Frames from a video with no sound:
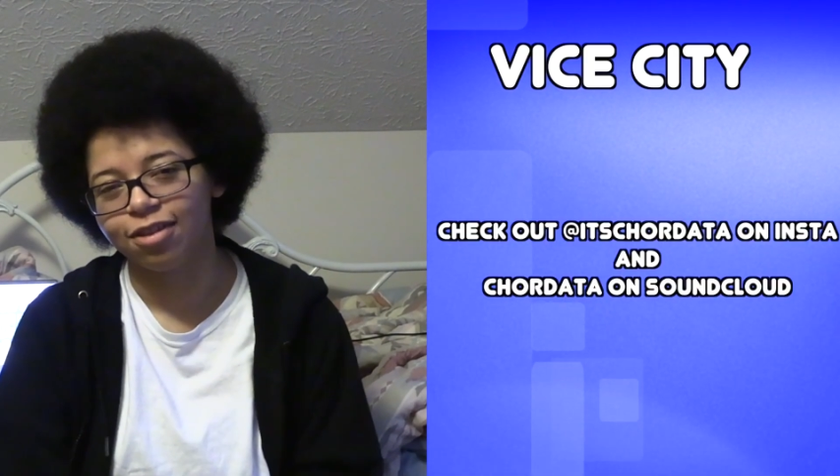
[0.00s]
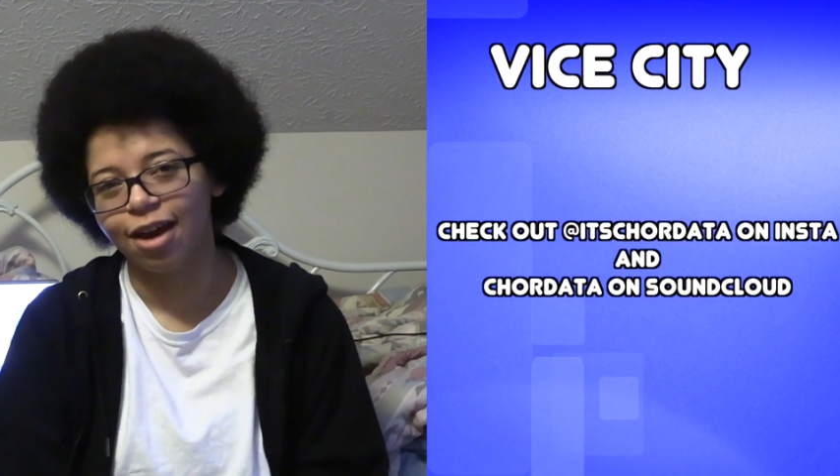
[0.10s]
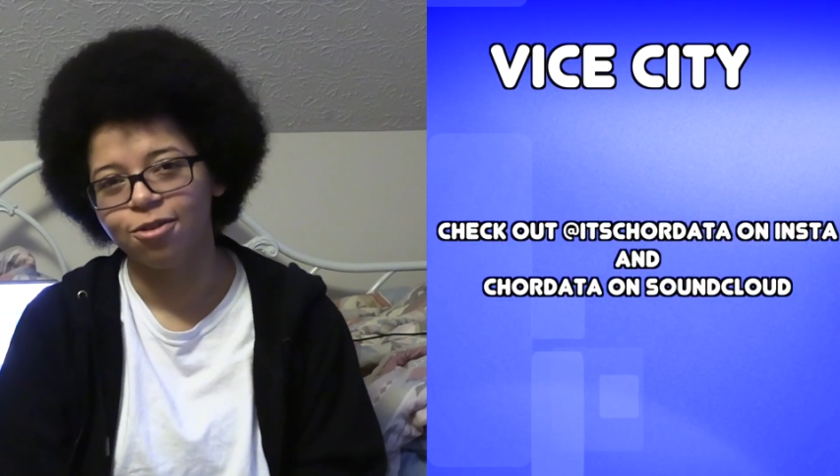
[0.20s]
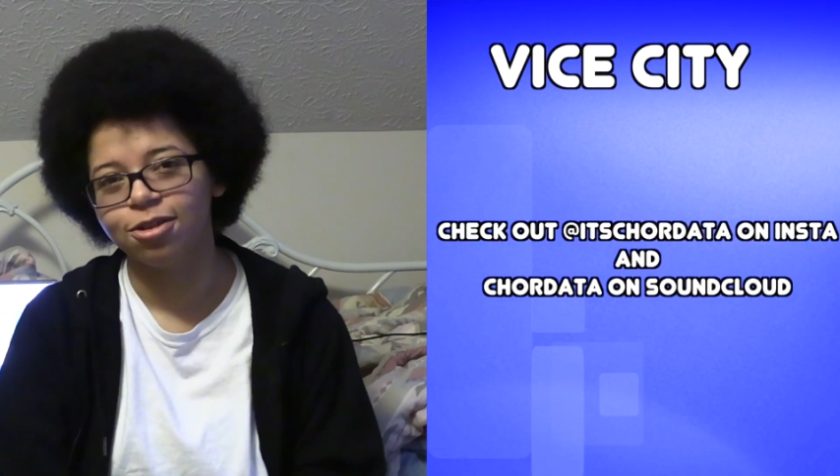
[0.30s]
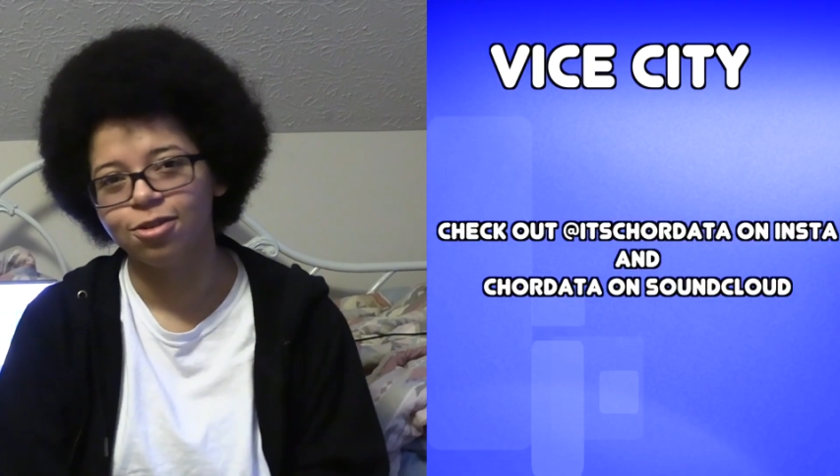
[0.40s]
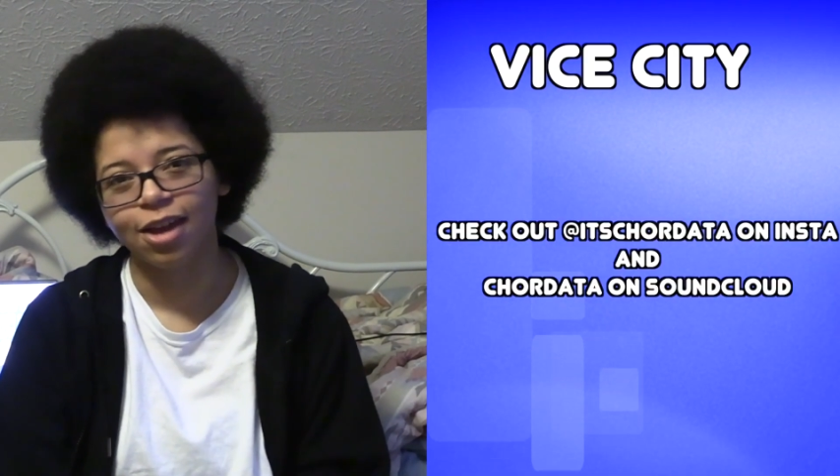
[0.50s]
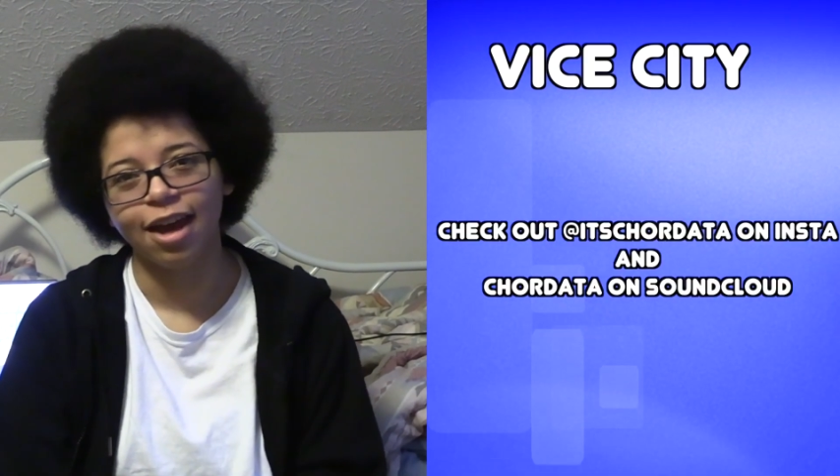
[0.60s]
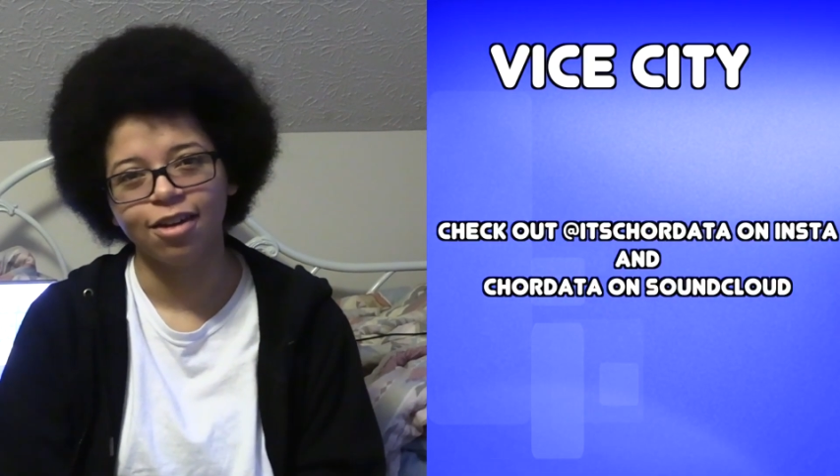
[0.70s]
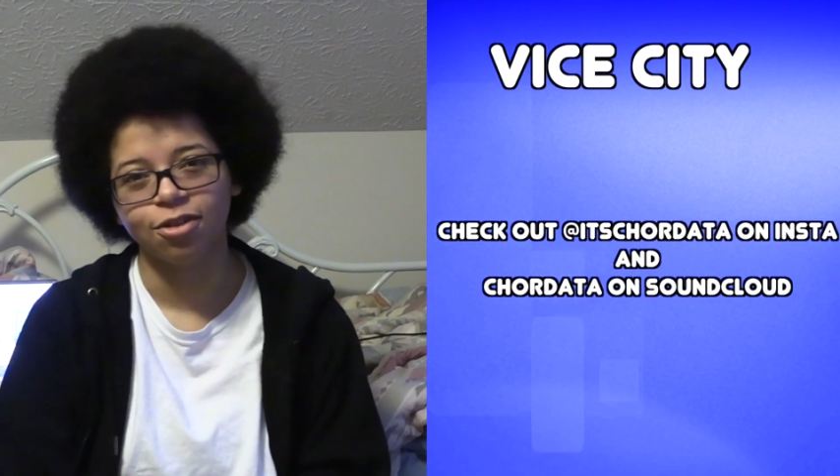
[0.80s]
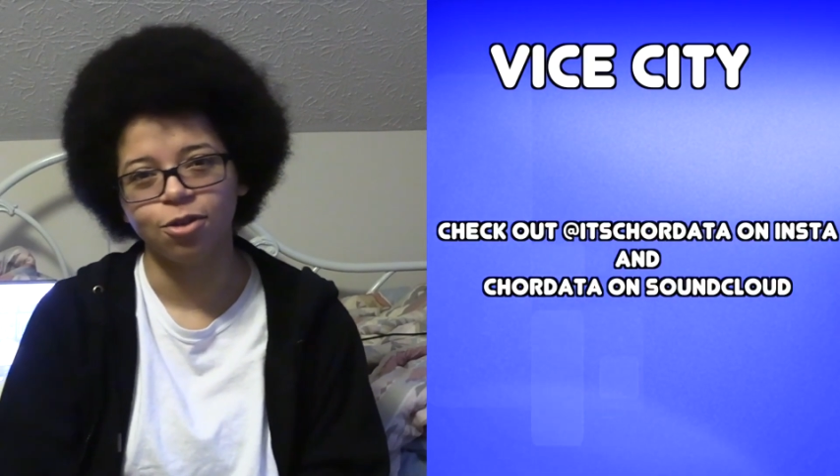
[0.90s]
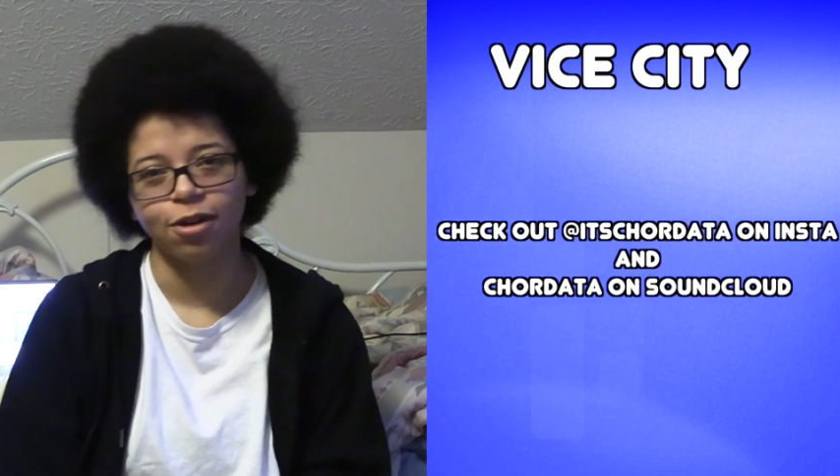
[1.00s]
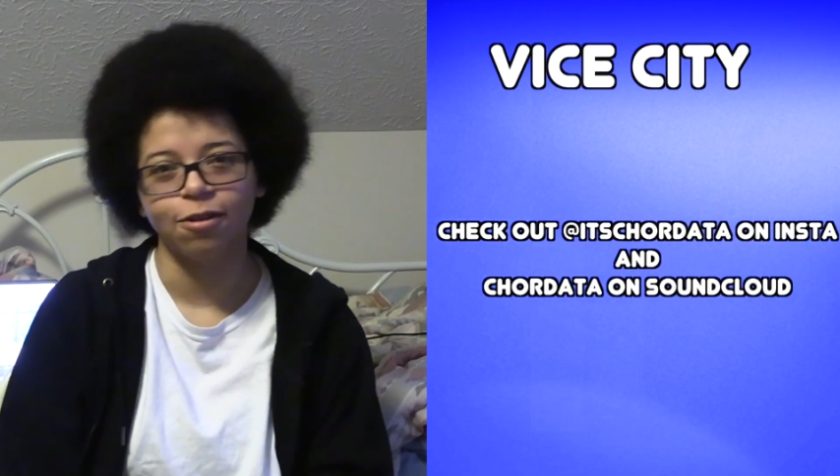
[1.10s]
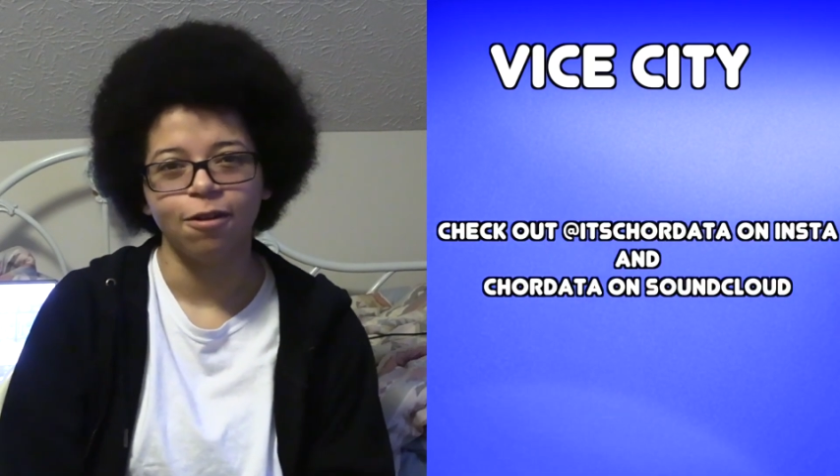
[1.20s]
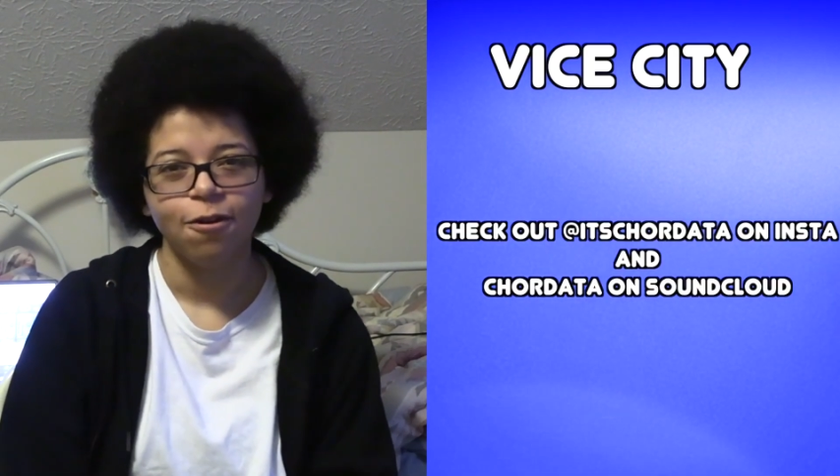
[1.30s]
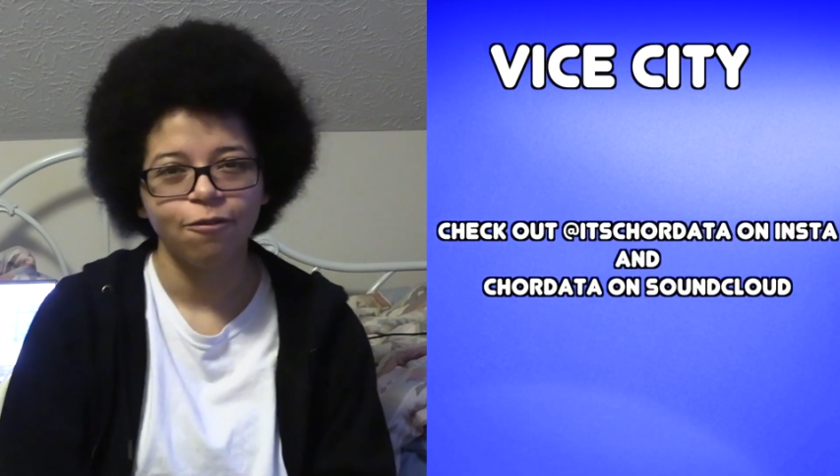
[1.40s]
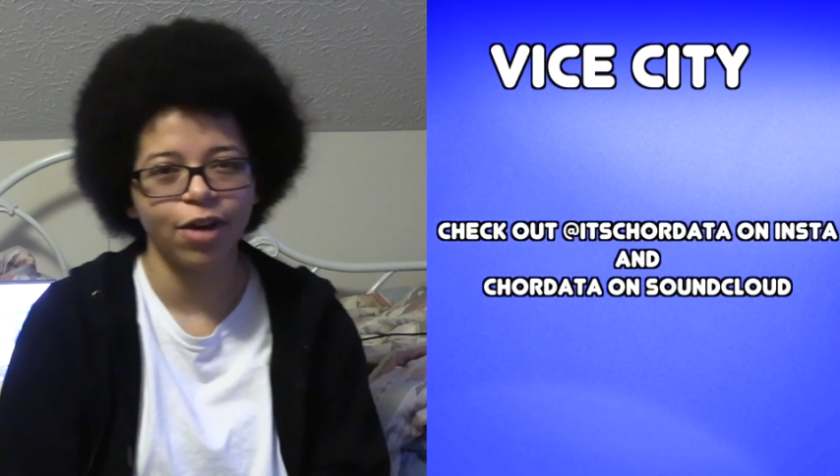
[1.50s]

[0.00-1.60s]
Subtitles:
It's out today, so you can